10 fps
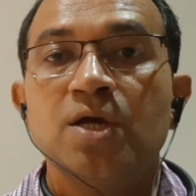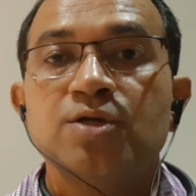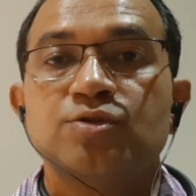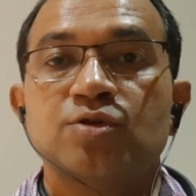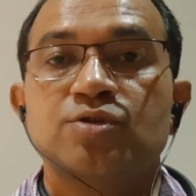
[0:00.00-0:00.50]

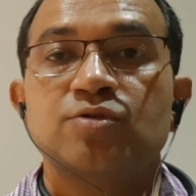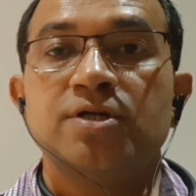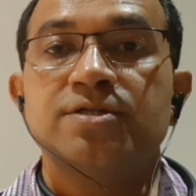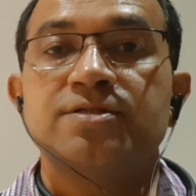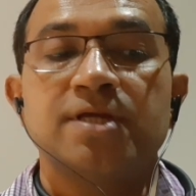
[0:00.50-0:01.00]
So
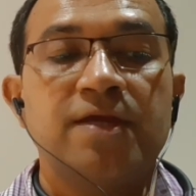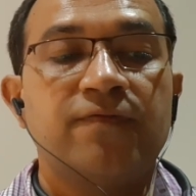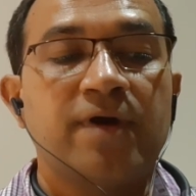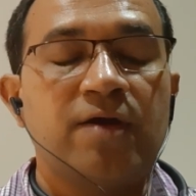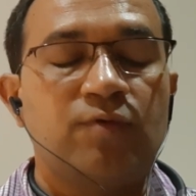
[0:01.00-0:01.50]
students,
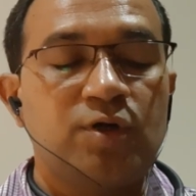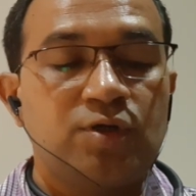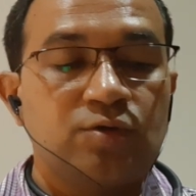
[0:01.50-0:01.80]
if I want